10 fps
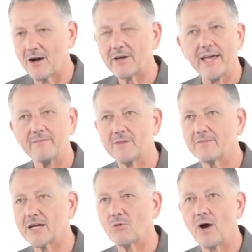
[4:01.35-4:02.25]
Okay,
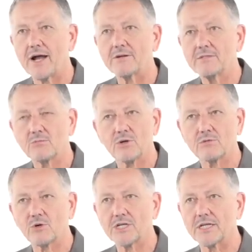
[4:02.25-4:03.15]
I've got it wired.
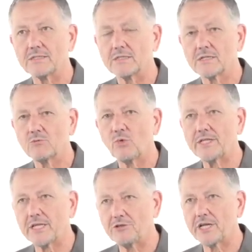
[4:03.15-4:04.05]
We're good.
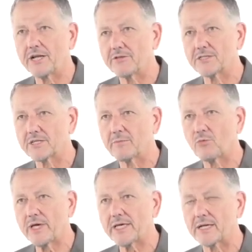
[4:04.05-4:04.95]
When can you get here this
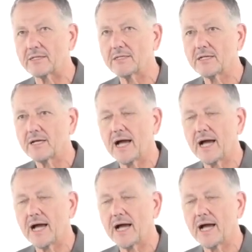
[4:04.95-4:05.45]
coming weekend?